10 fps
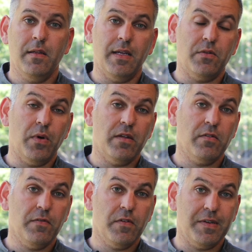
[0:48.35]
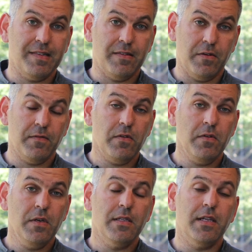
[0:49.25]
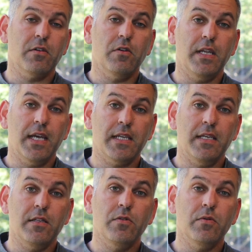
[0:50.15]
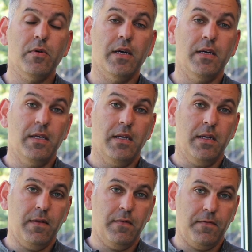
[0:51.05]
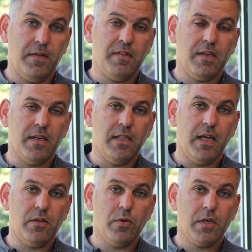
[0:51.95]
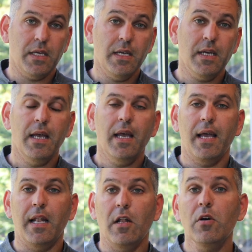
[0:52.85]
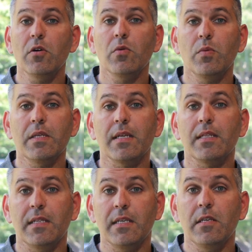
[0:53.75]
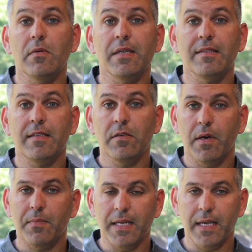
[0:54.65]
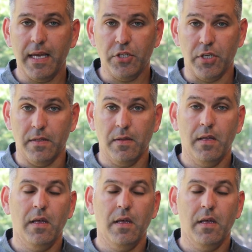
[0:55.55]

that runs over a server that connect into a physical networking along with the DU and CU application.